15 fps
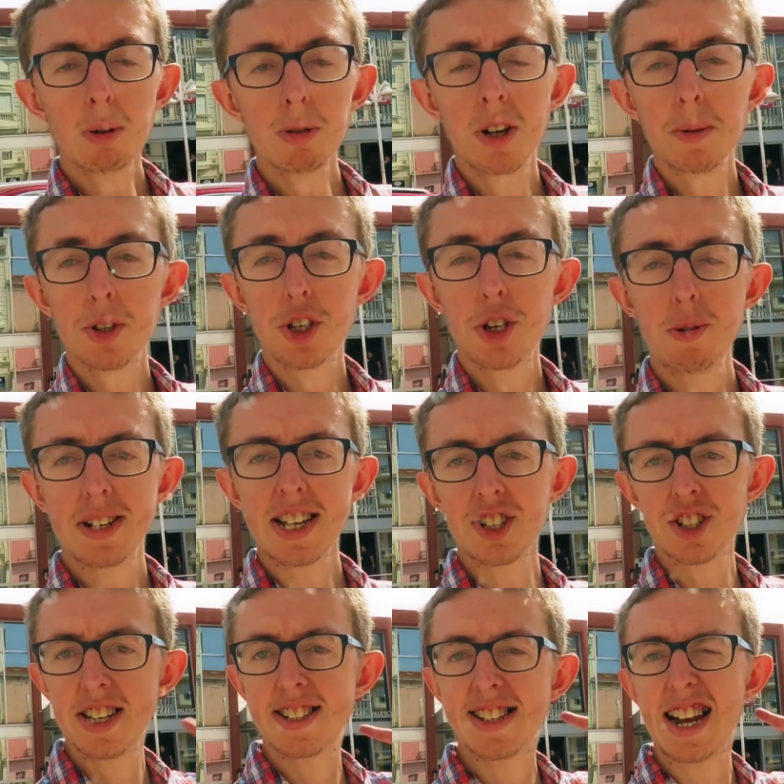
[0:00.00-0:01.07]
option number 2 is
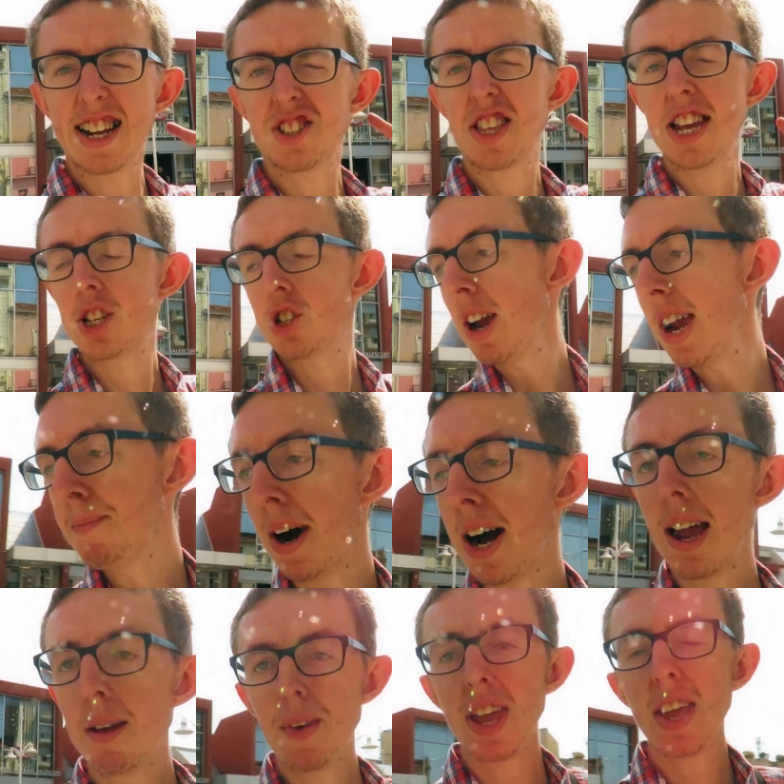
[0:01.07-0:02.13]
actually to catch the train
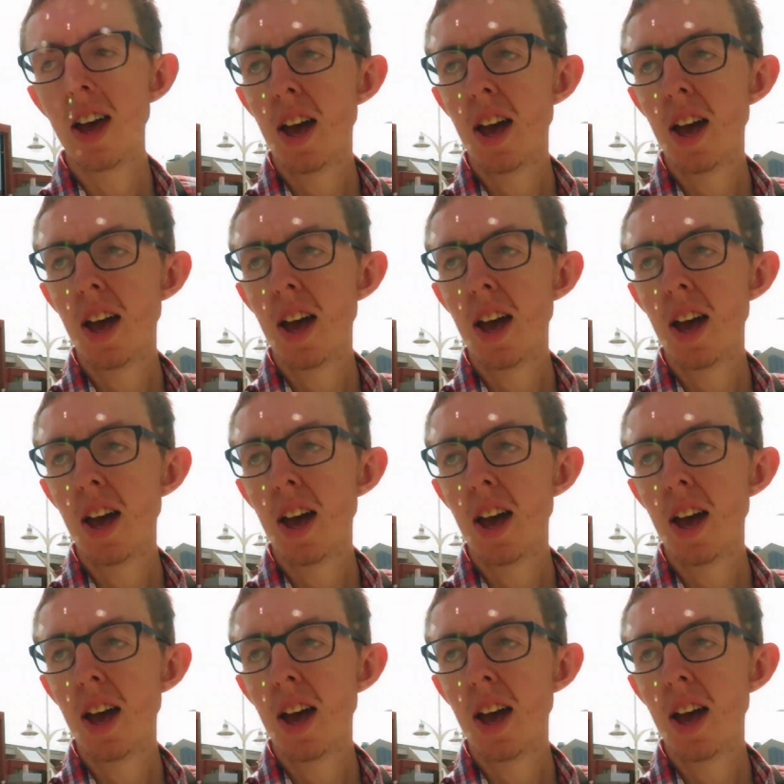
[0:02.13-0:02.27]
behind me